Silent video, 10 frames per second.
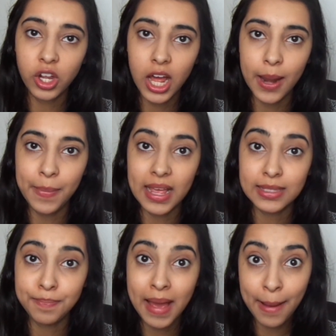
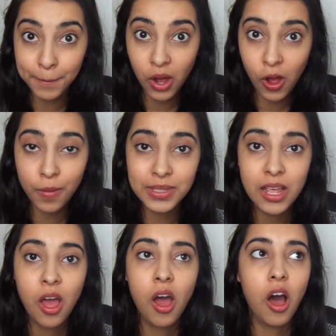ColorBurst matte balms.
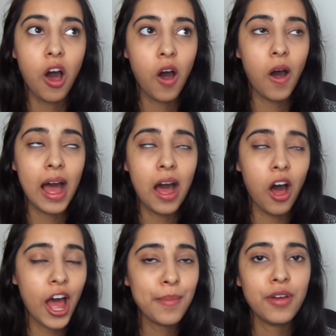
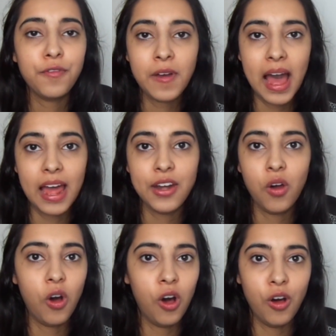I'm a fan
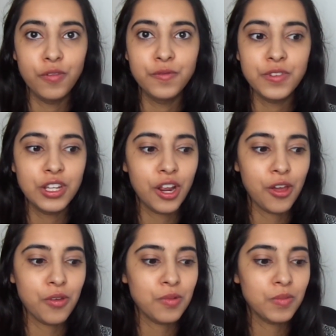of, you
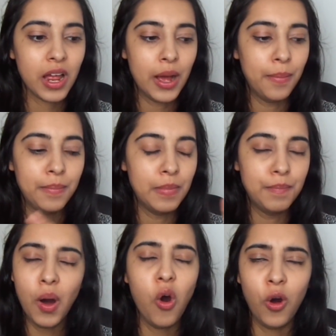know,
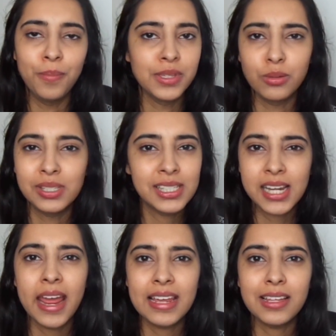balms or
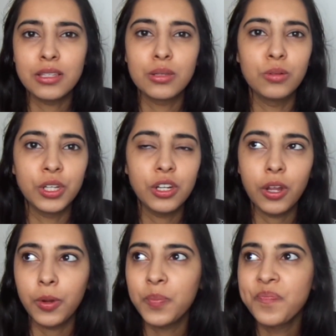stains or, you
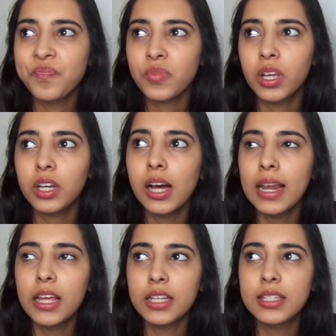know,
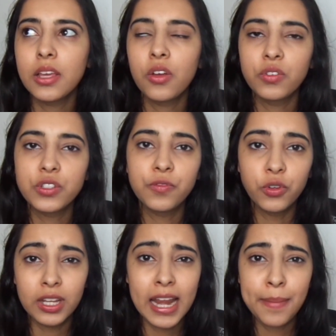colours
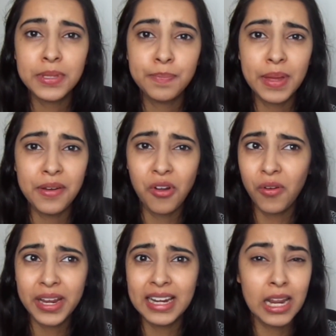for the lips but
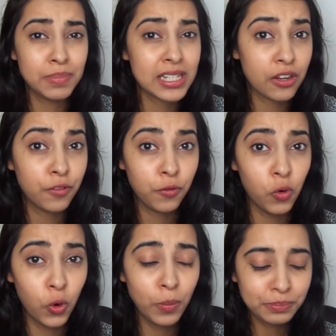not in lipstick
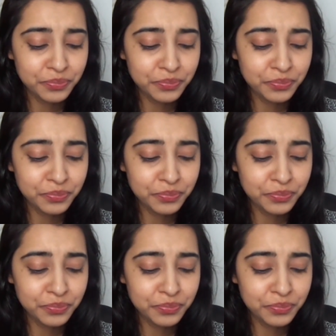form,